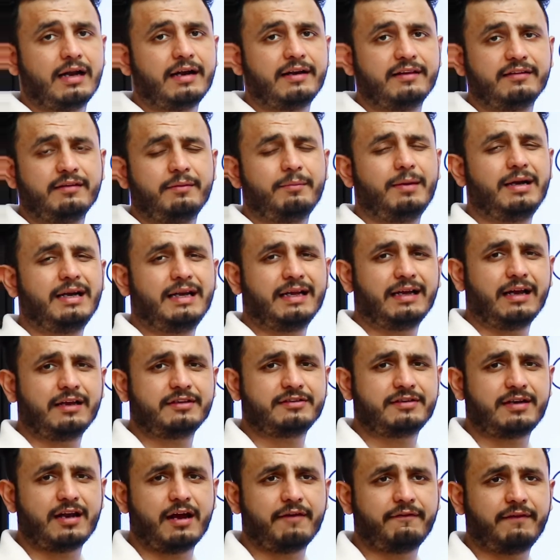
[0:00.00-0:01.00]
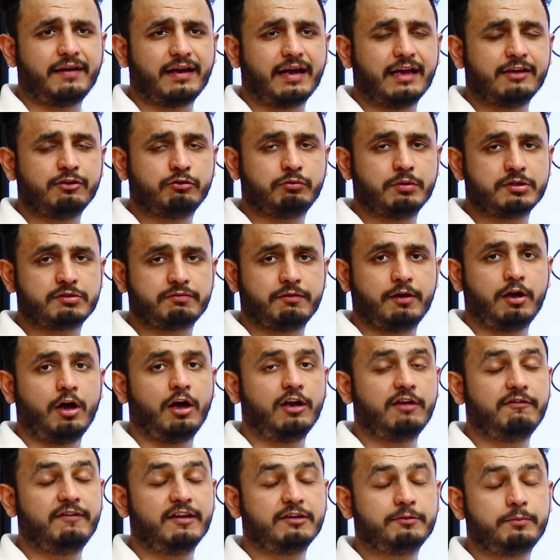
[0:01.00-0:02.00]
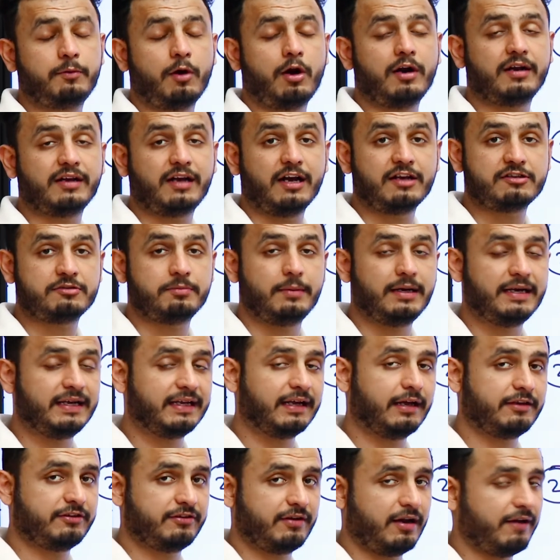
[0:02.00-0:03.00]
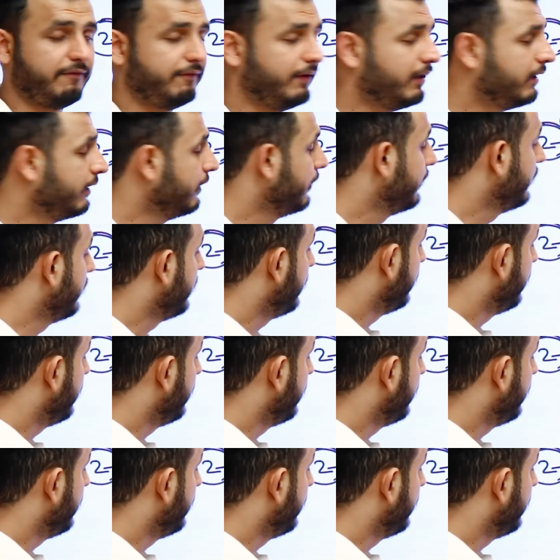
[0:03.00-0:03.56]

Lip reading: that is a multicast traffic, and switch will always broadcast multicast traffic.